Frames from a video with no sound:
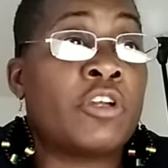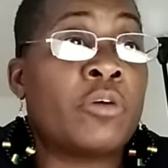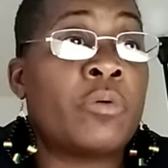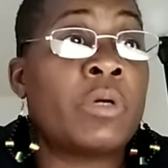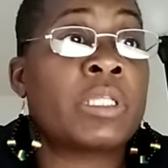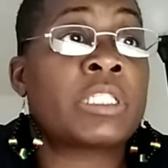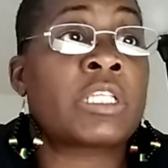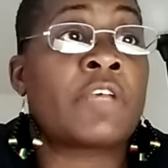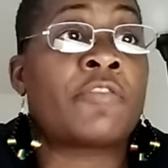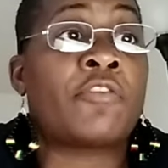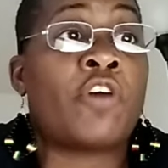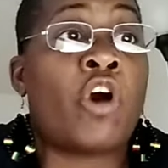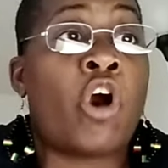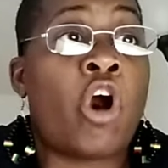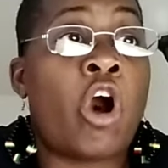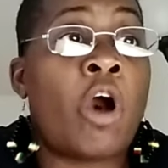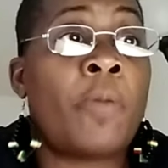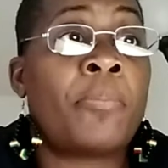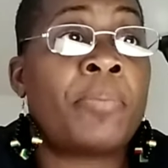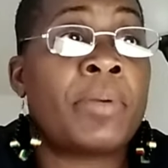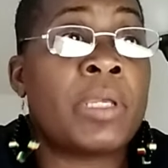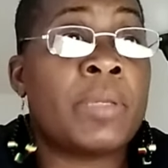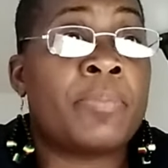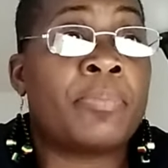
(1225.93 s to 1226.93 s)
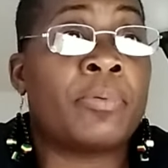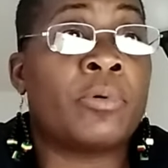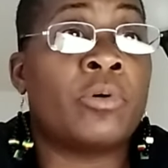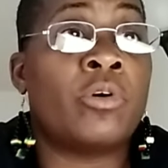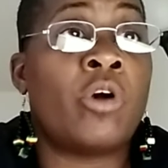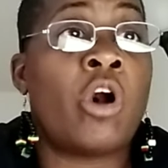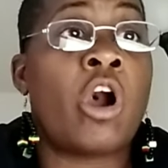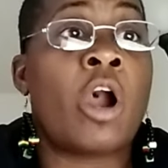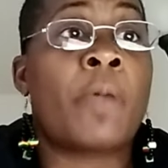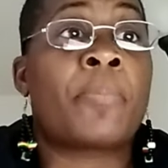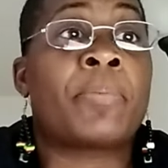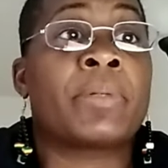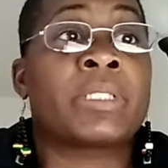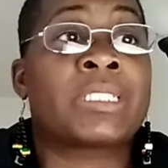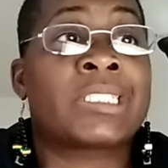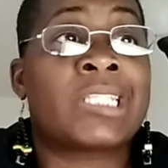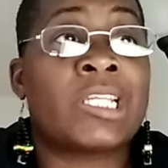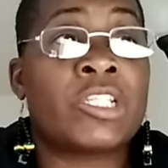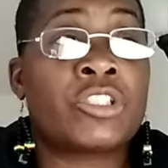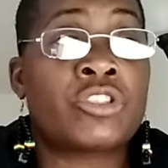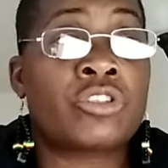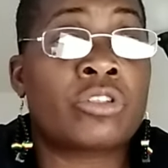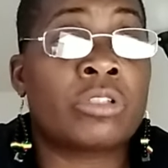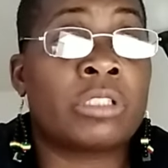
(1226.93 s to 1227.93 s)
Okay, so your
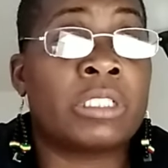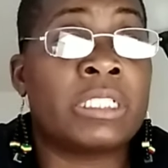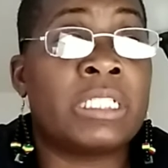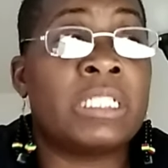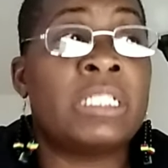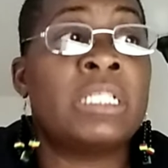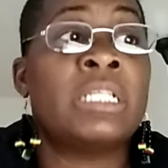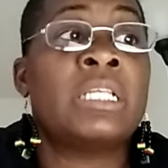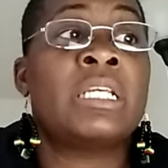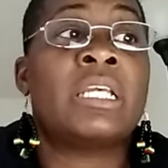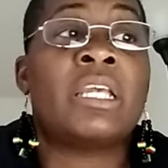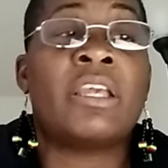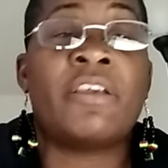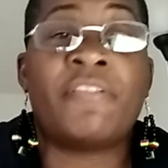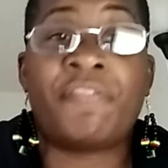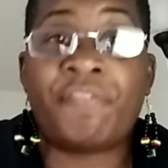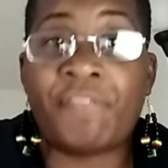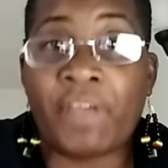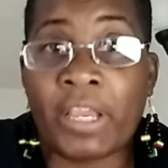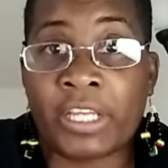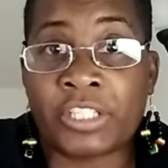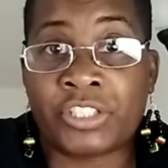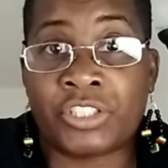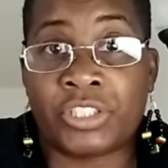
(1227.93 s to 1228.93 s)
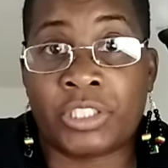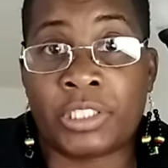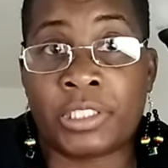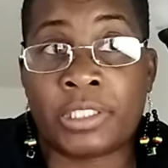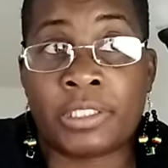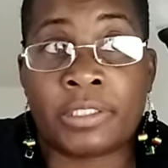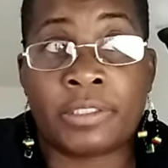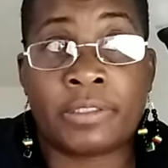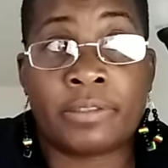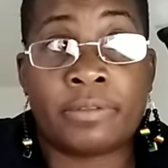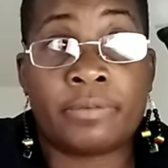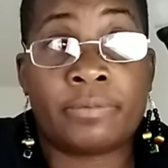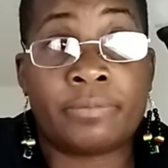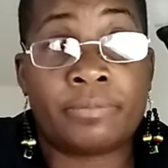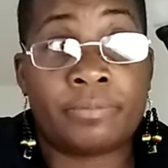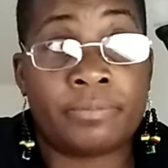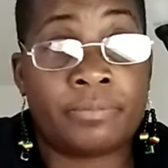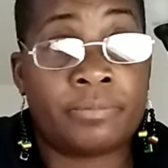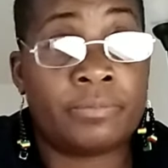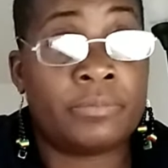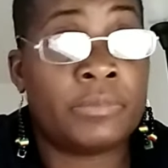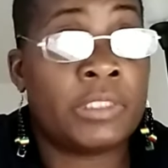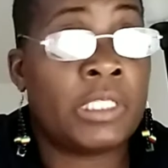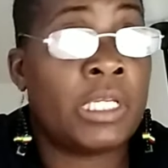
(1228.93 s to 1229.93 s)
guidelines for
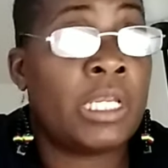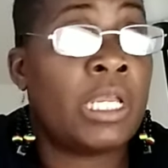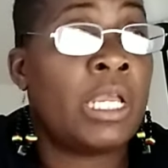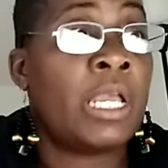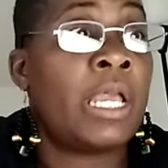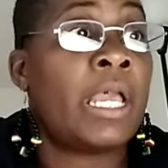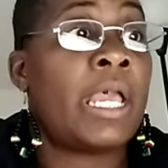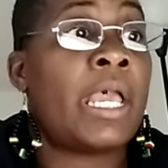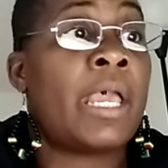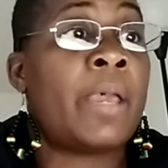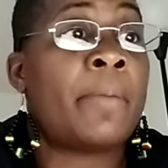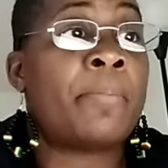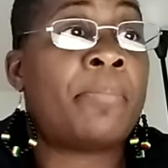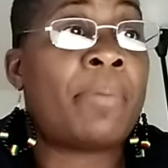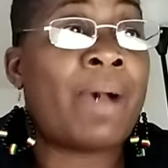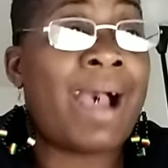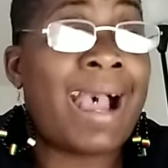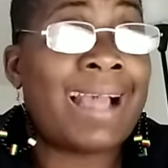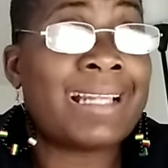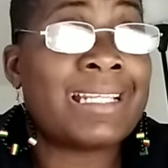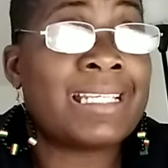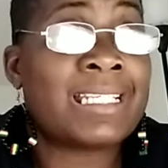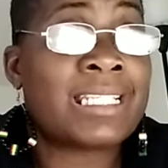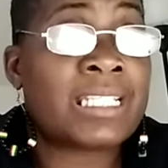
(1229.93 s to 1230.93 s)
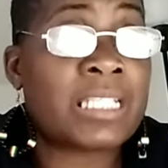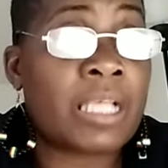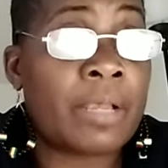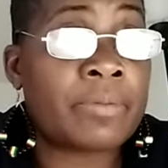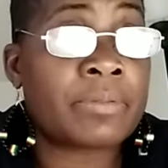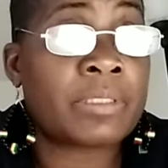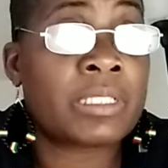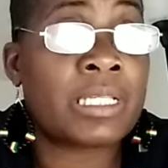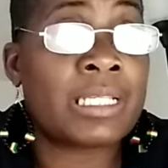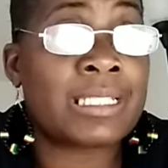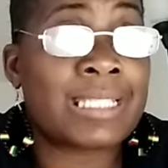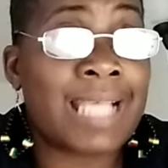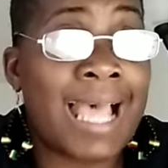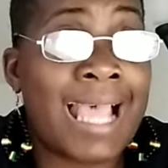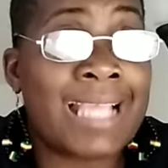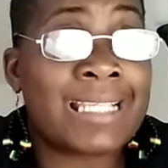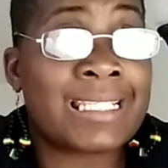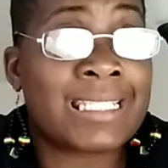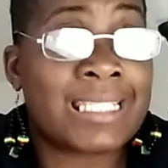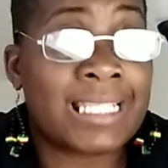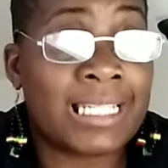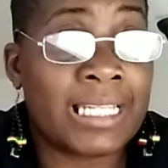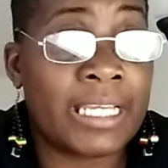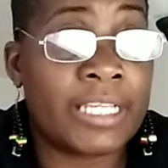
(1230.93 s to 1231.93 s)
isolation procedures, you have your standard
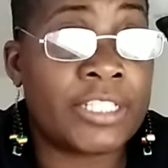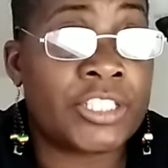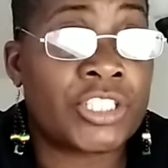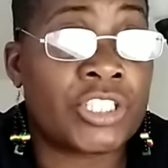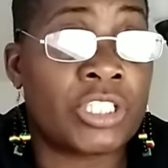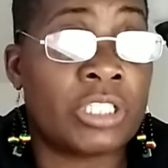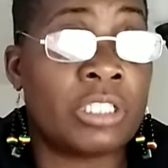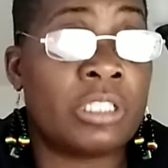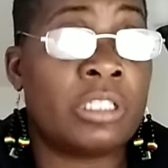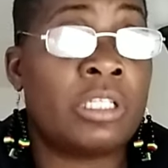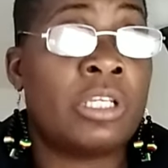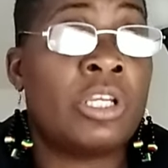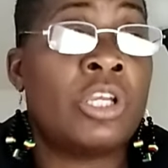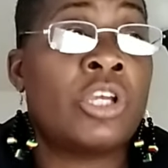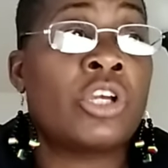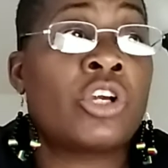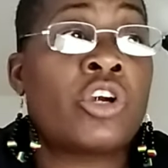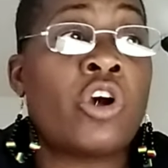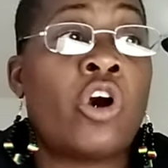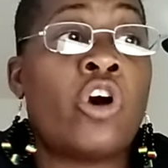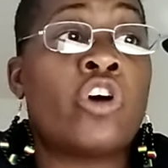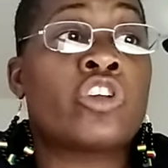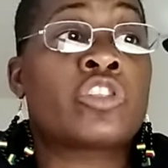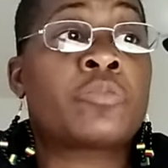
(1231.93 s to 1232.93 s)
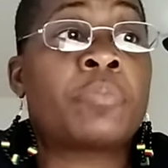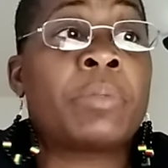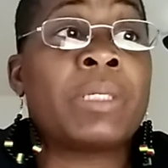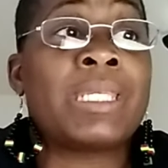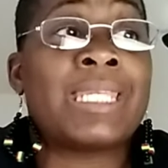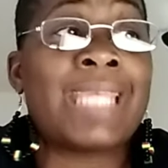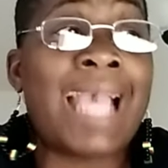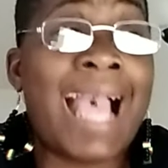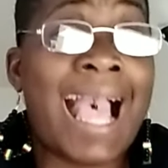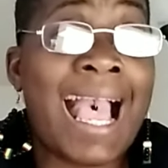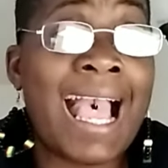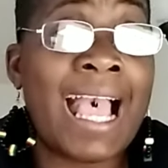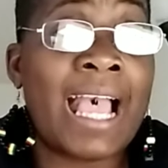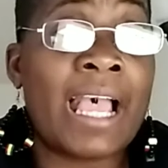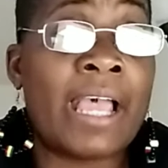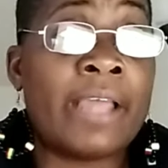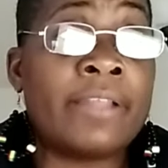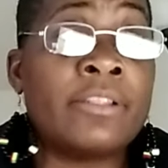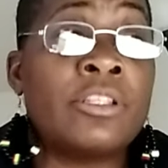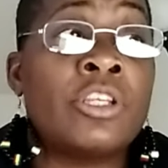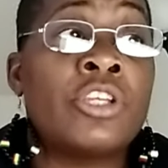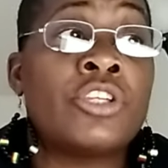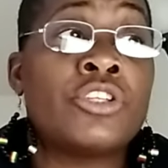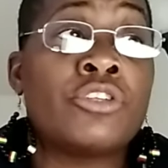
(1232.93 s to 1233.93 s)
precautions, which is used for
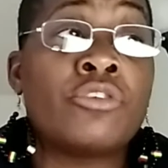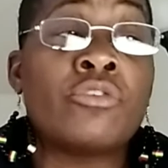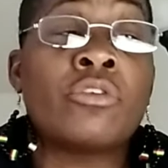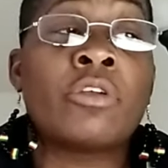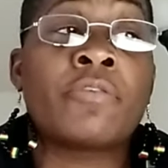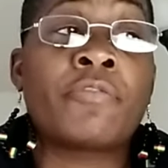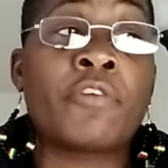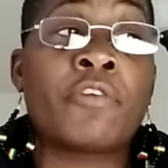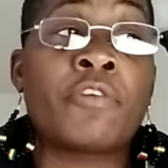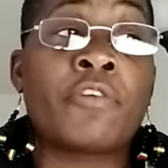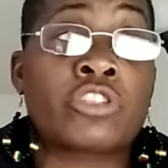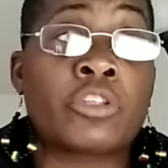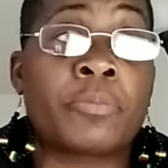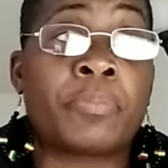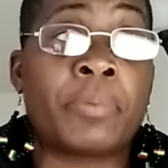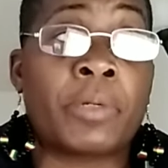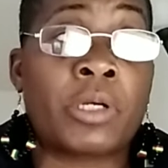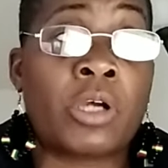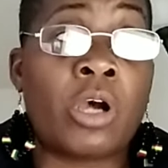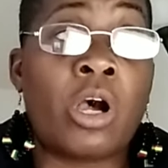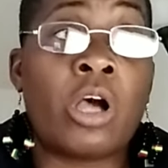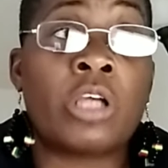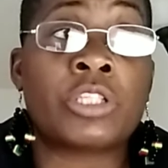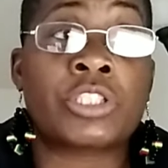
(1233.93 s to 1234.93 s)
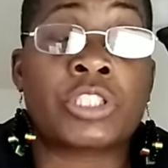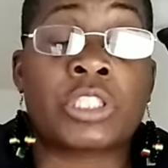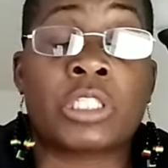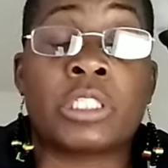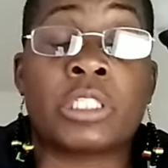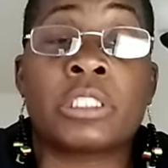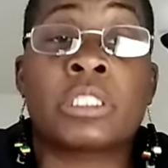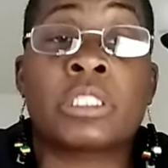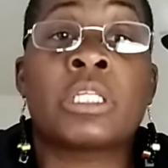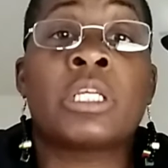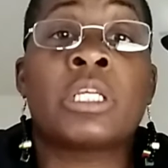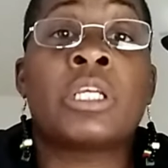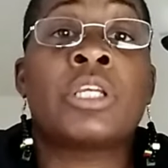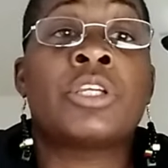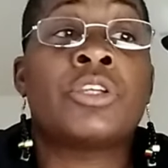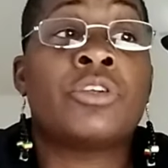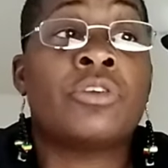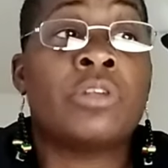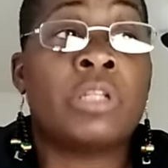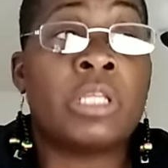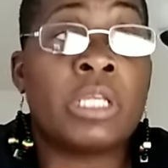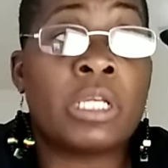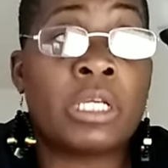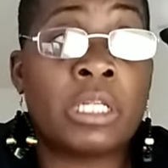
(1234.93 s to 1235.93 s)
all patients. The
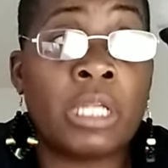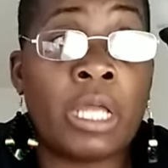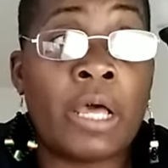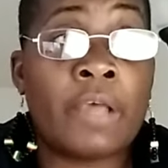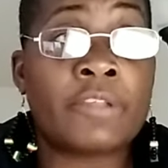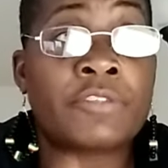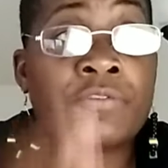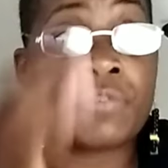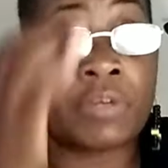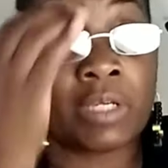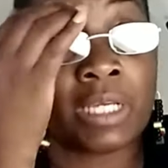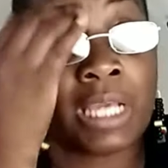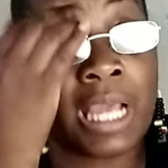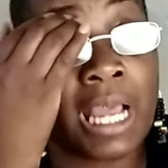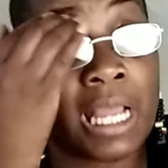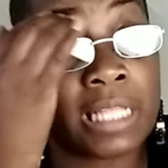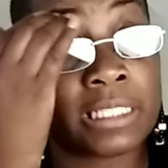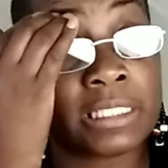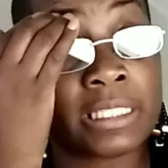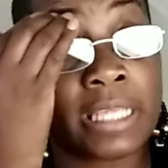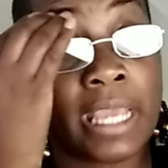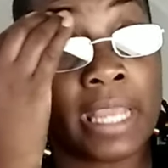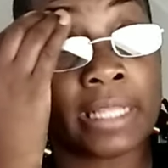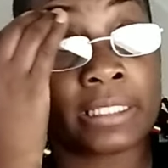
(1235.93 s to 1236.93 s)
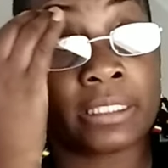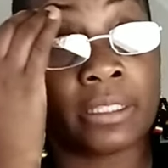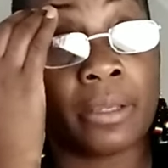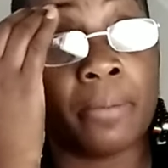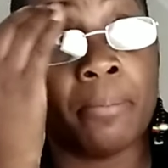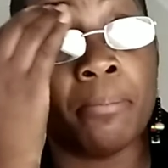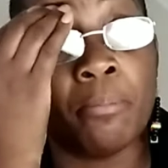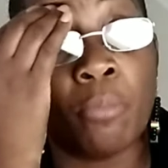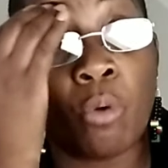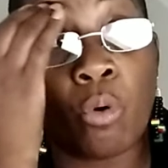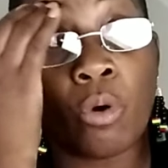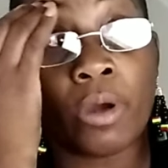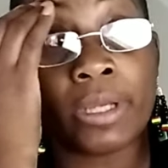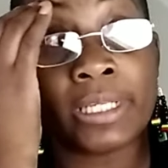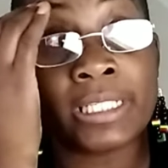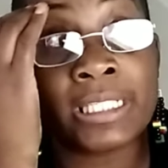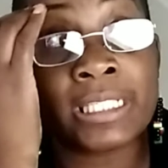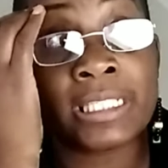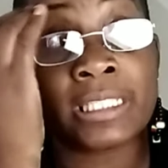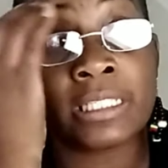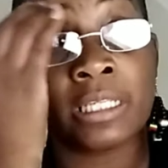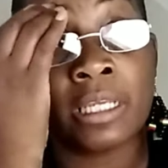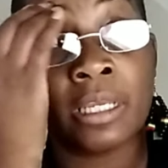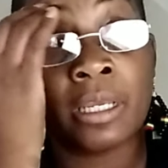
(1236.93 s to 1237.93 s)
number one strategy for control of
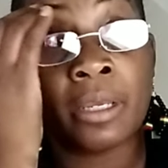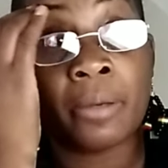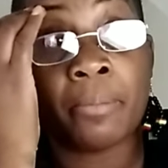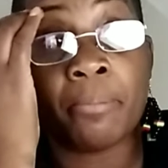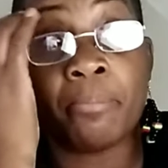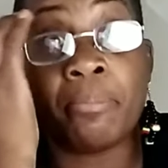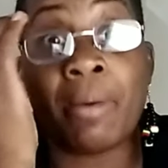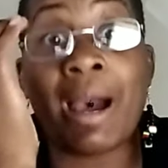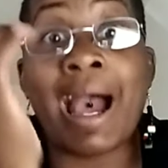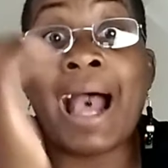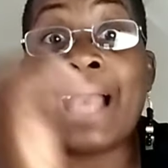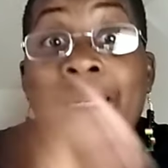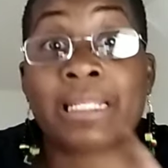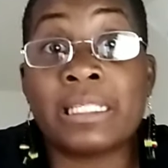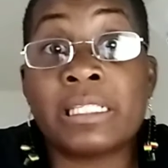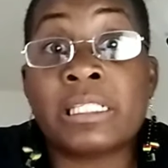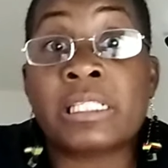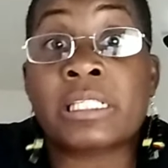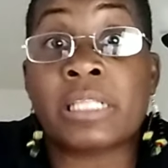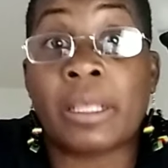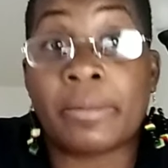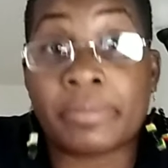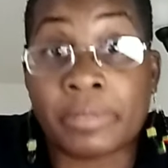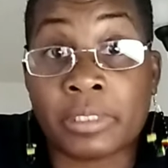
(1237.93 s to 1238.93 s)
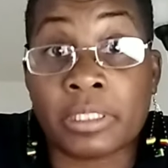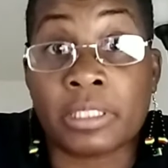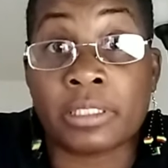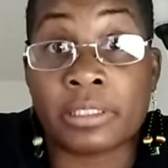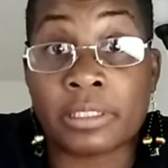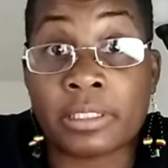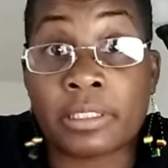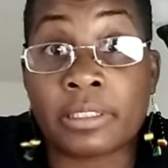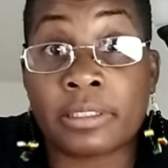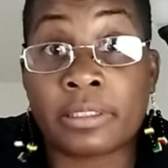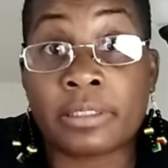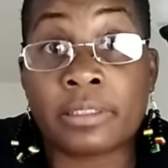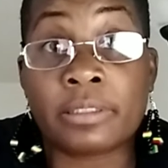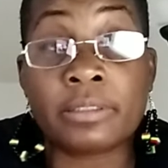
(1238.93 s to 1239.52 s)
nosocomial infection